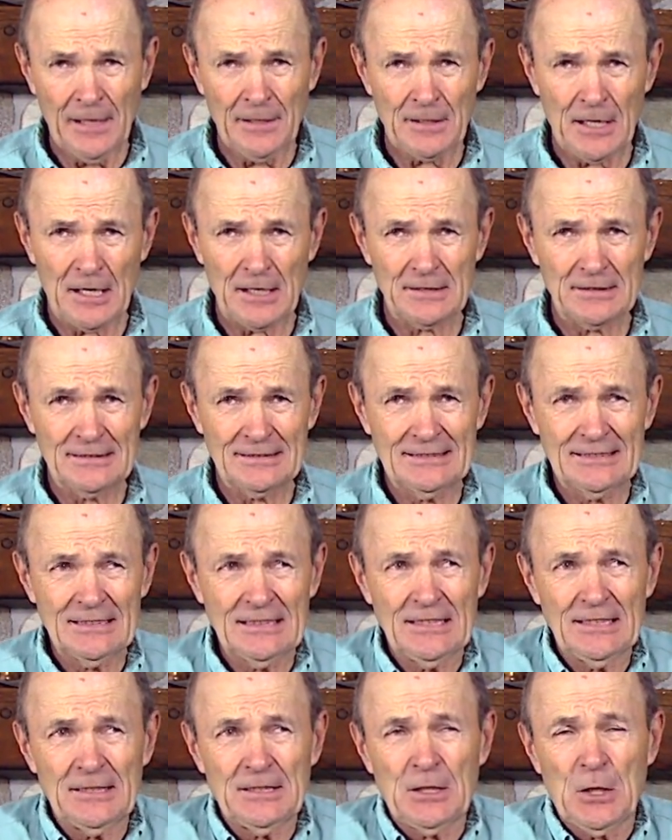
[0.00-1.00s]
Now,
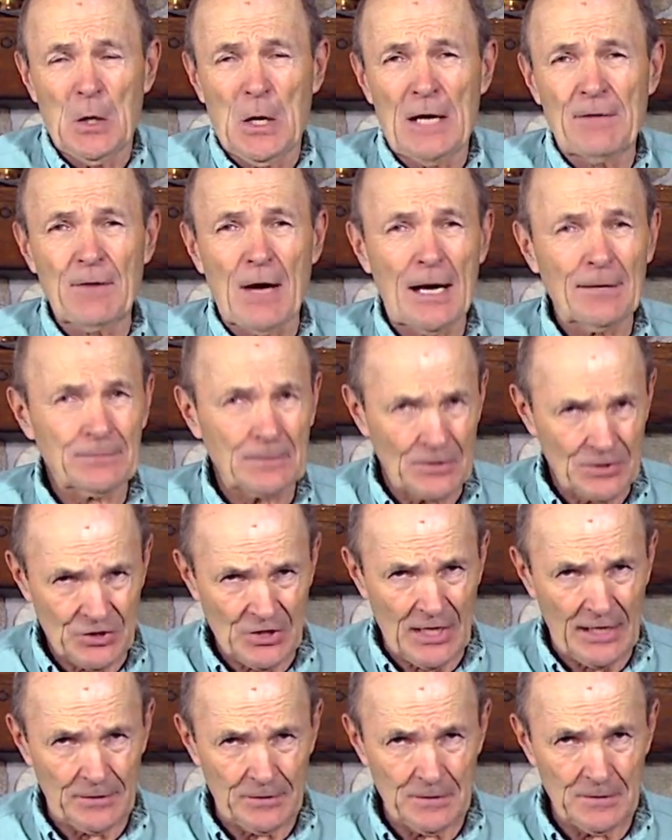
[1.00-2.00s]
you know, I've often
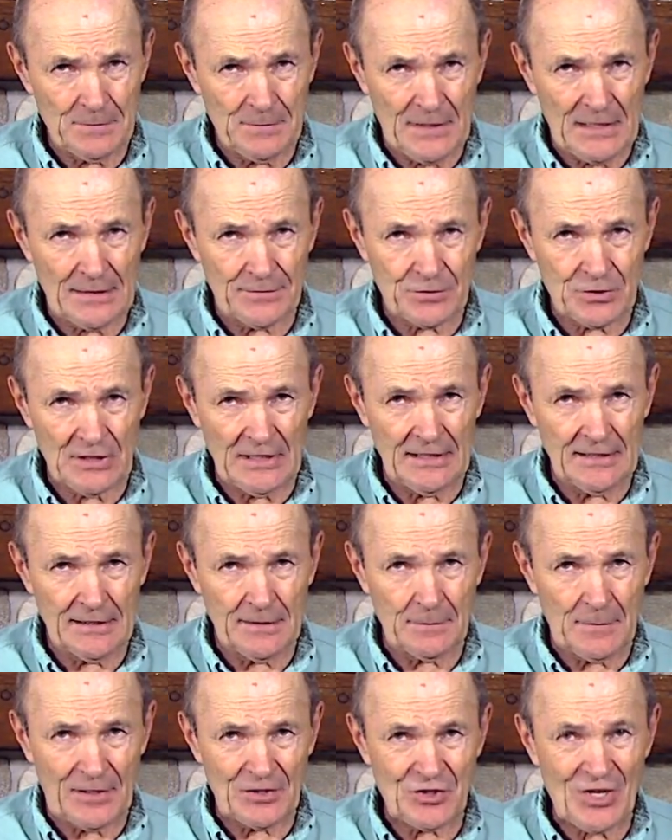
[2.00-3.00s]
said, you may have seen
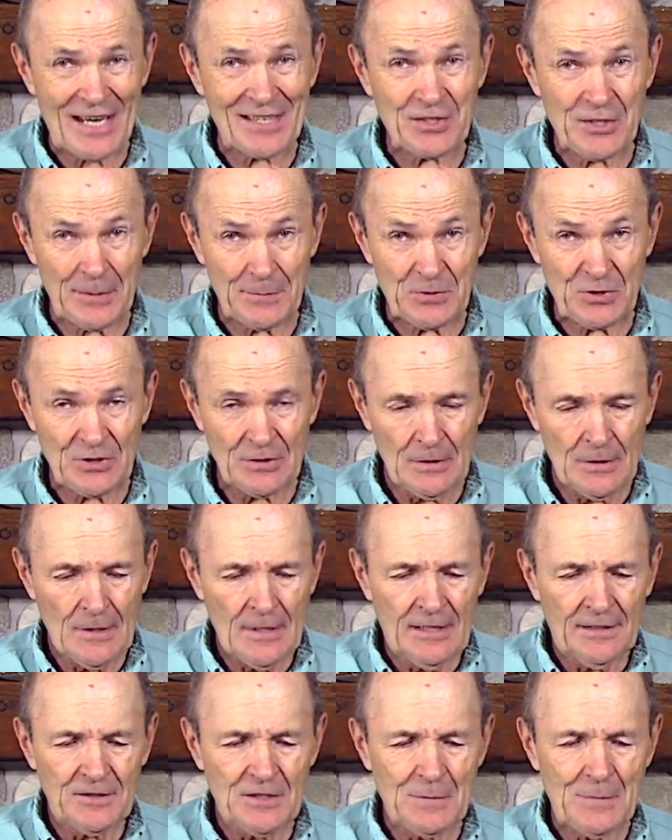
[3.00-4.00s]
in my tech tips,
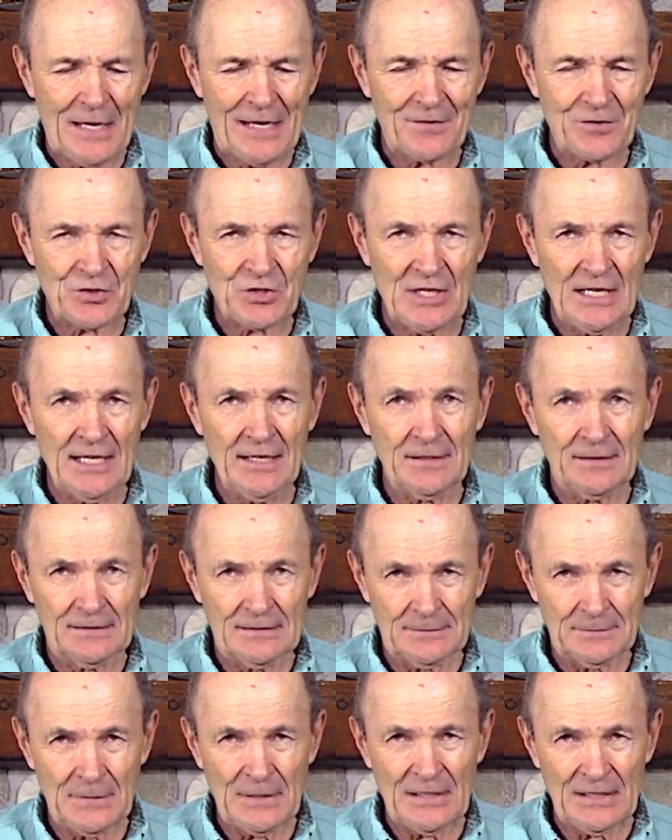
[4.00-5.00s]
you may have
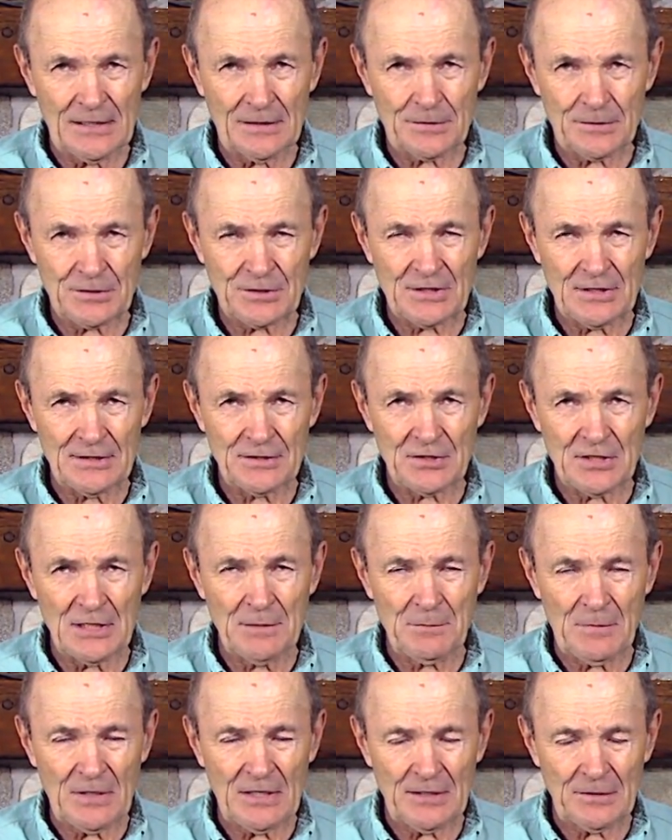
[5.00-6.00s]
seen me or
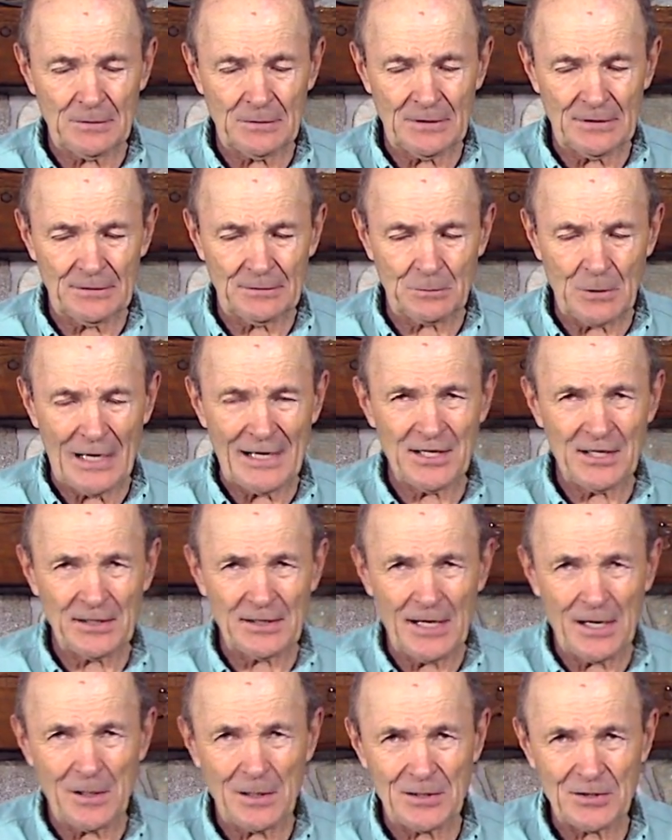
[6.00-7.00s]
seen me writing
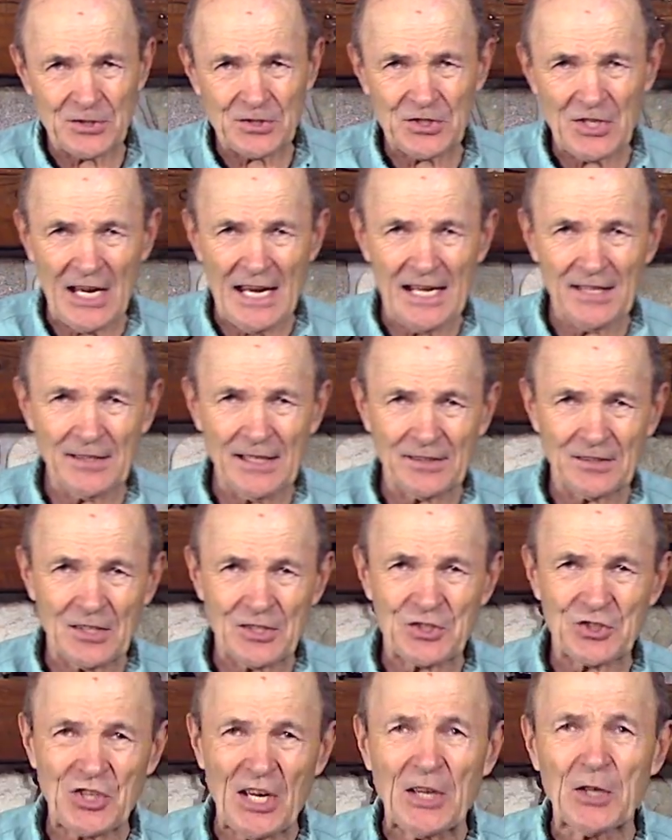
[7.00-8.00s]
there and saying that the
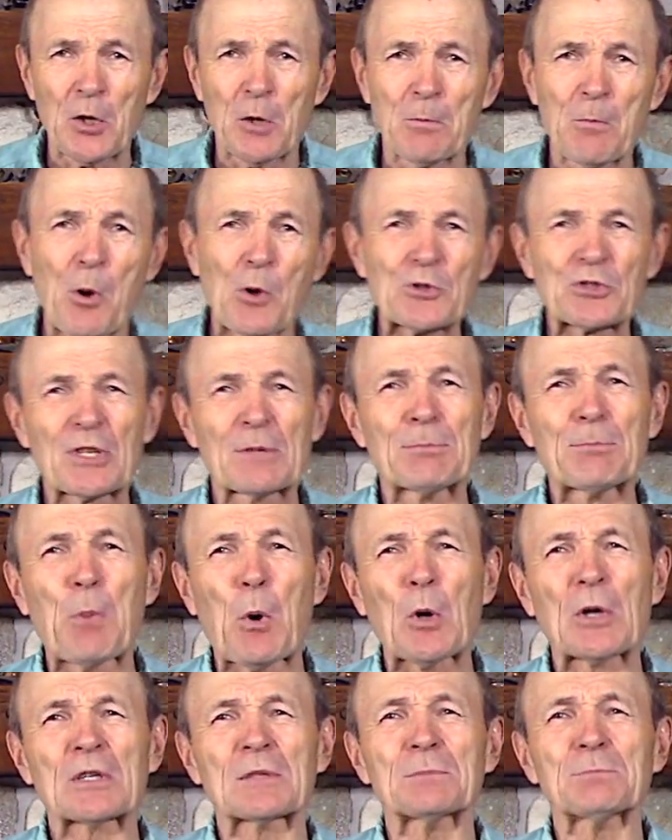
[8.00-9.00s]
single most
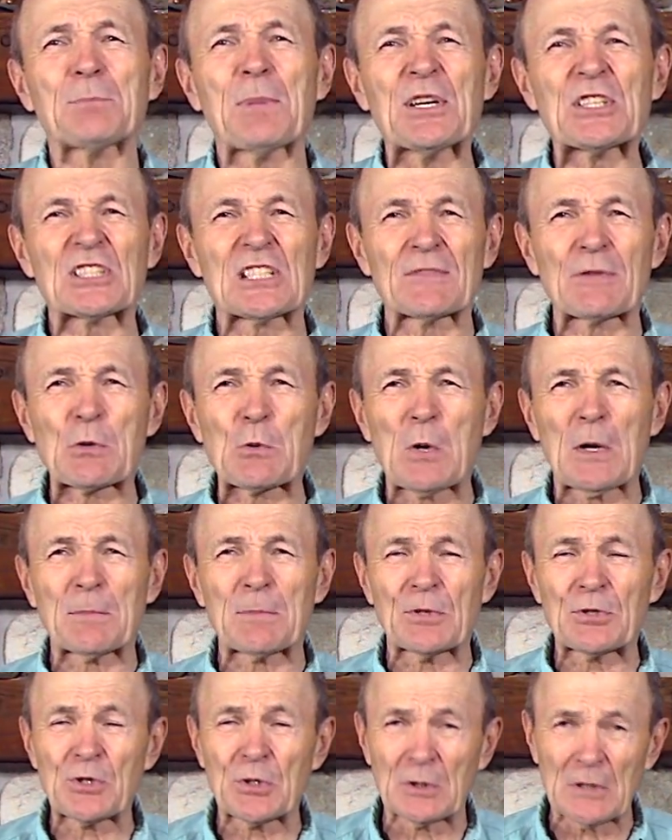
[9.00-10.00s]
important piece of
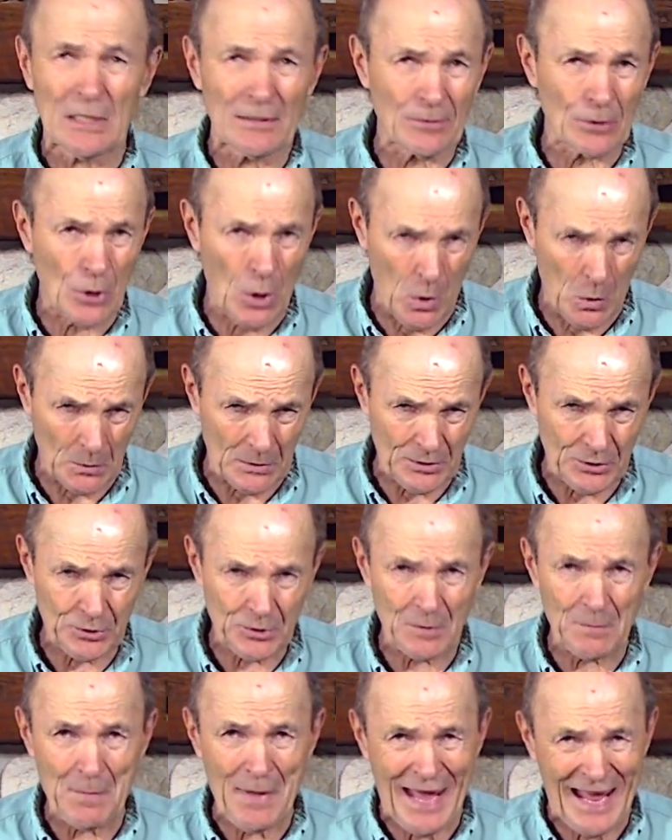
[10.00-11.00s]
equipment you'll ever own is
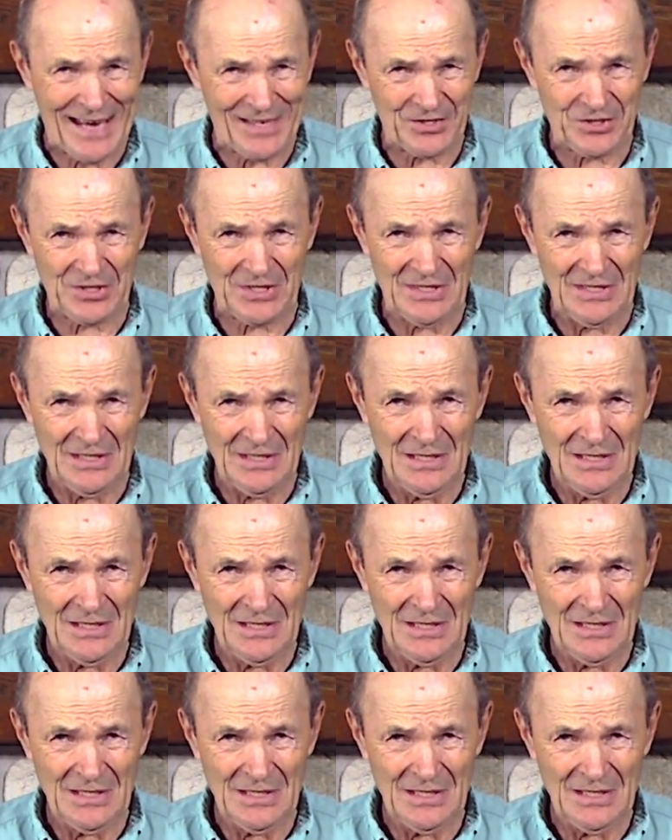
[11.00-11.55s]
your mask.